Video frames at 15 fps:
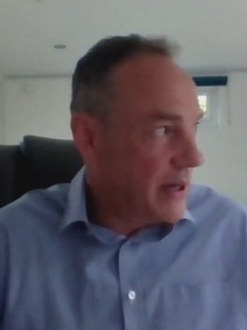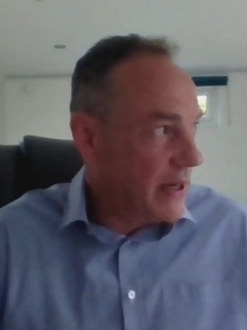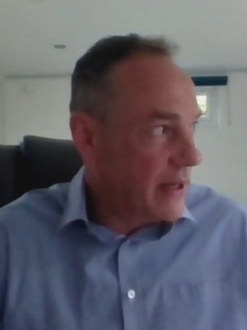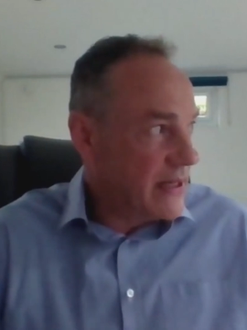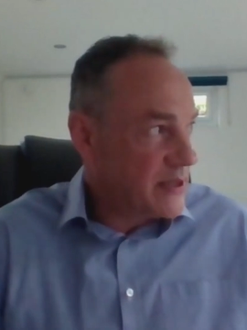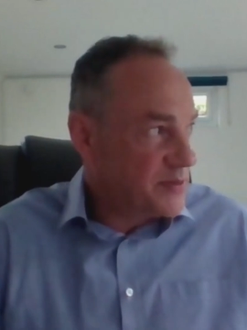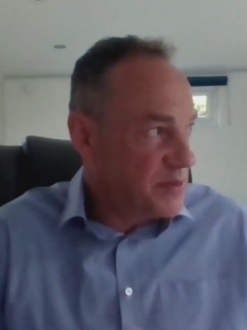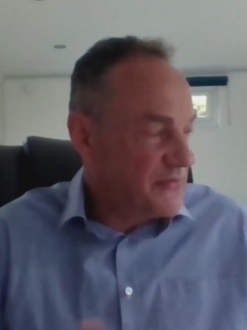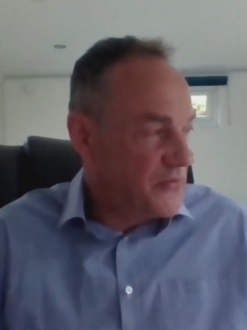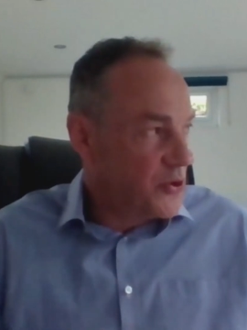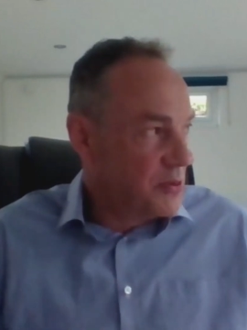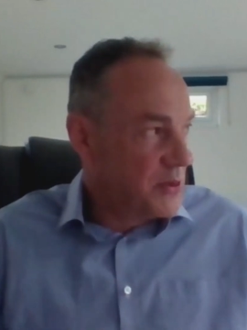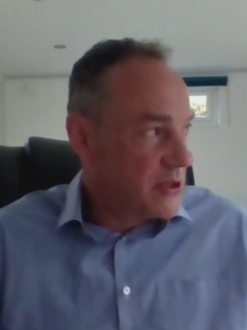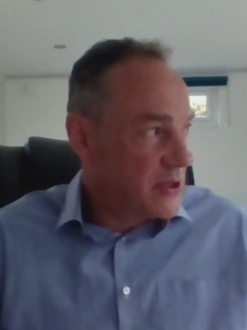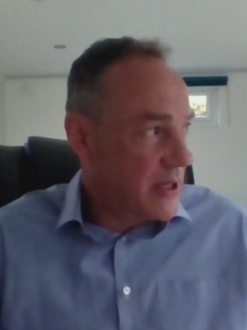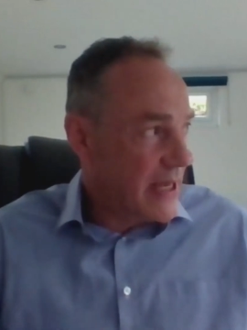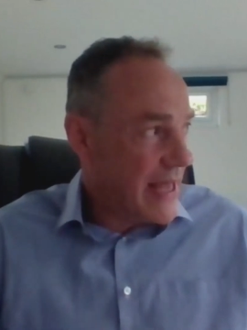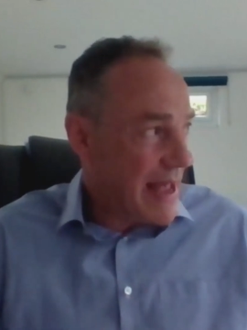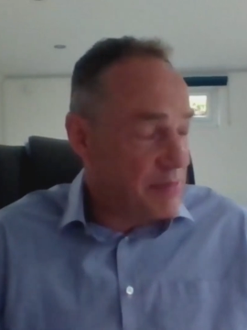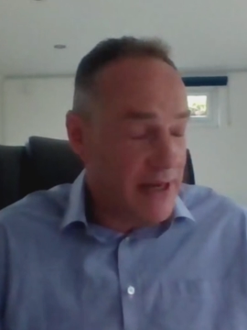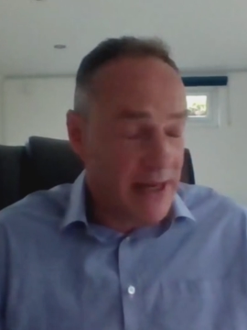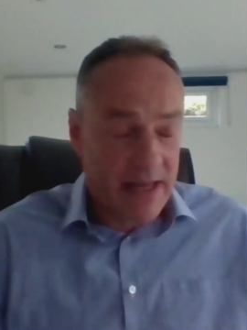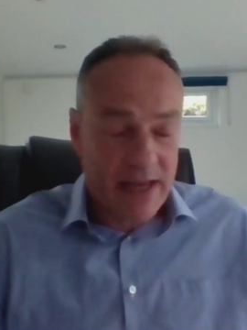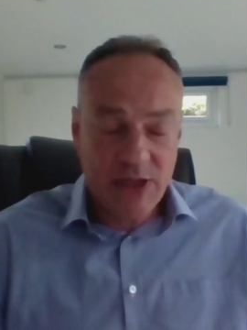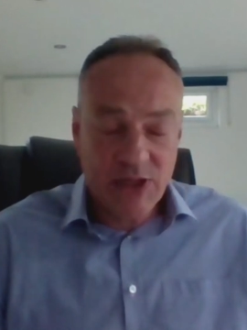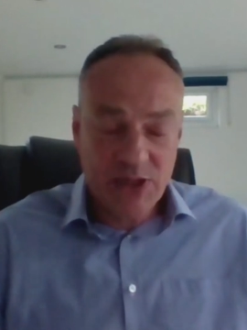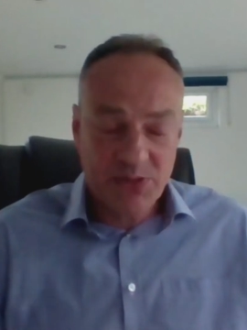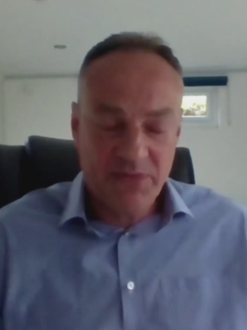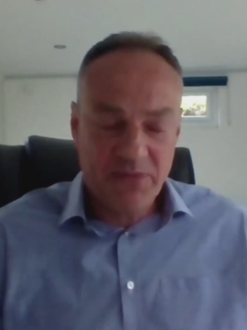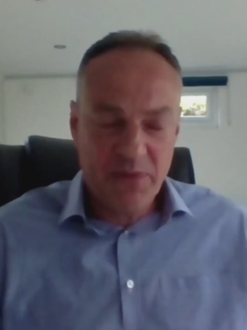be this performance, the
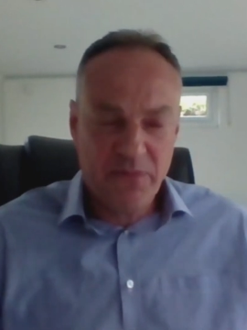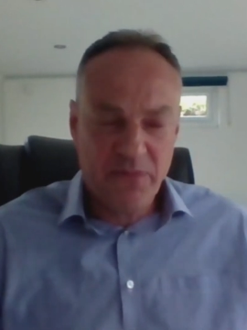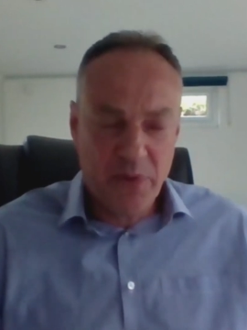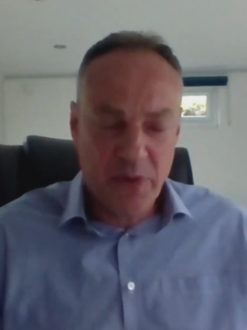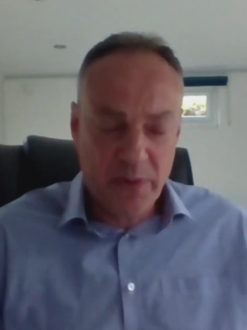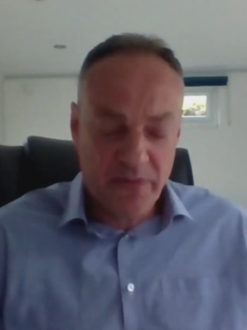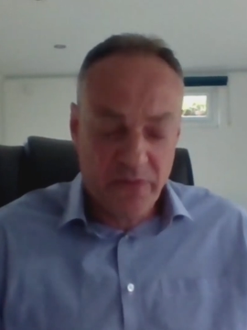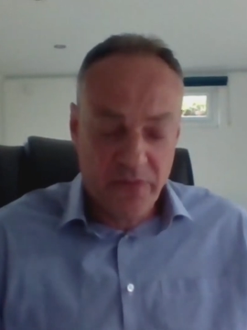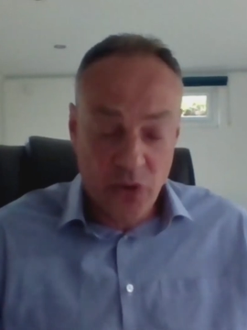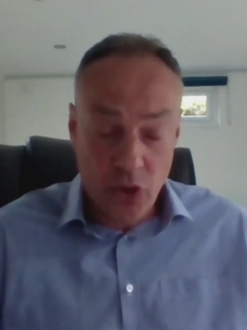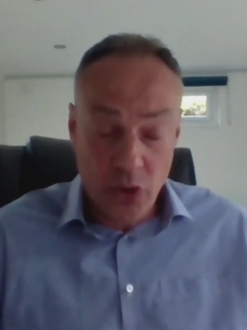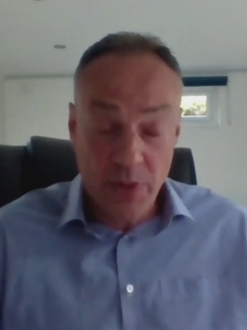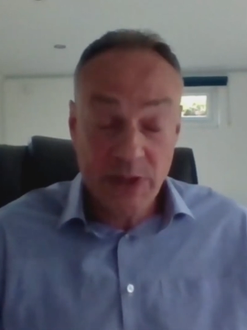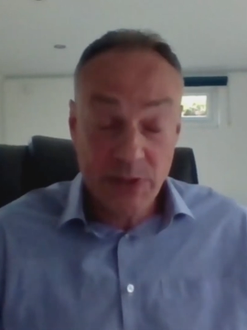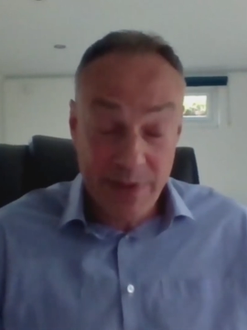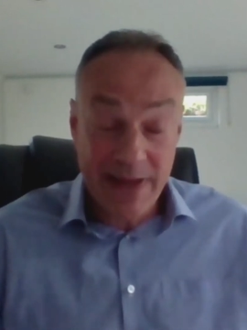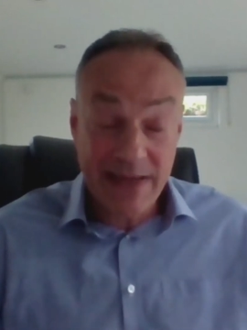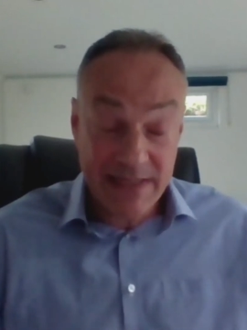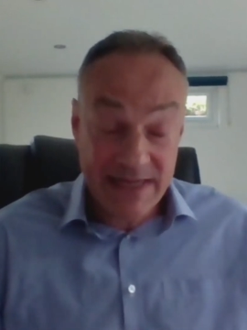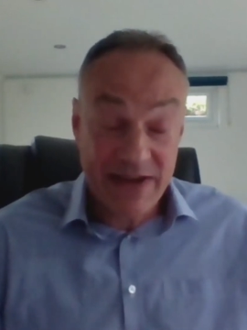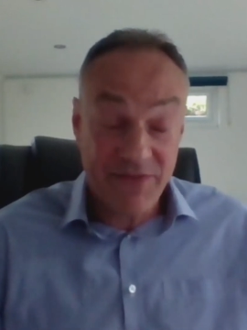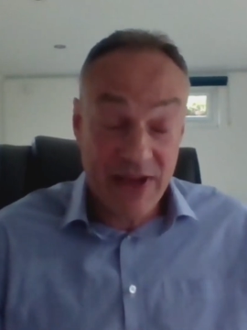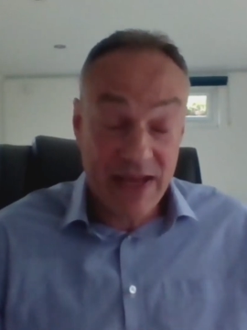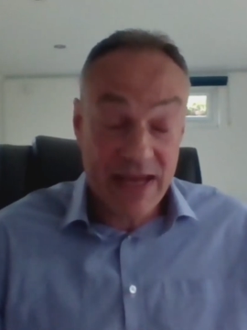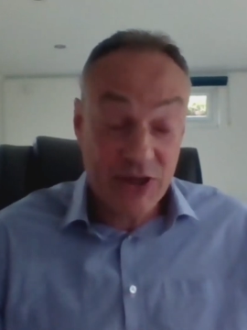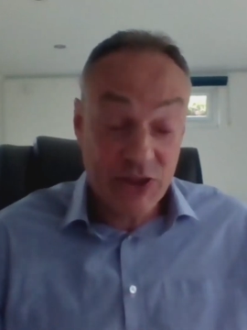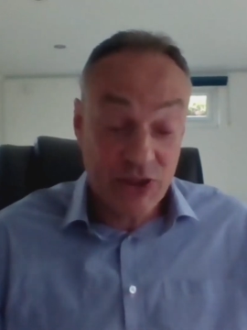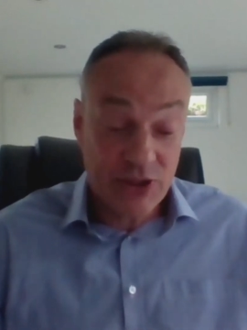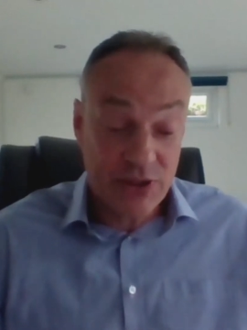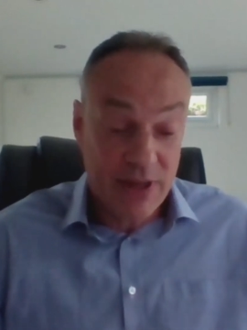application of performance-based
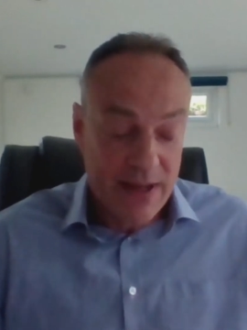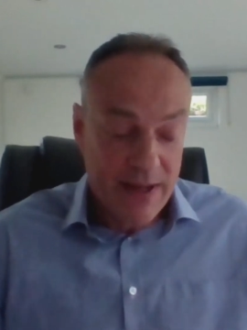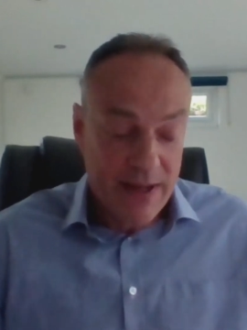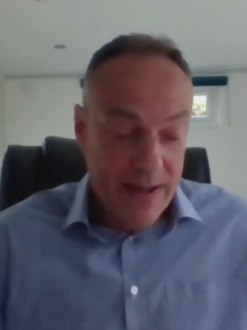navigation.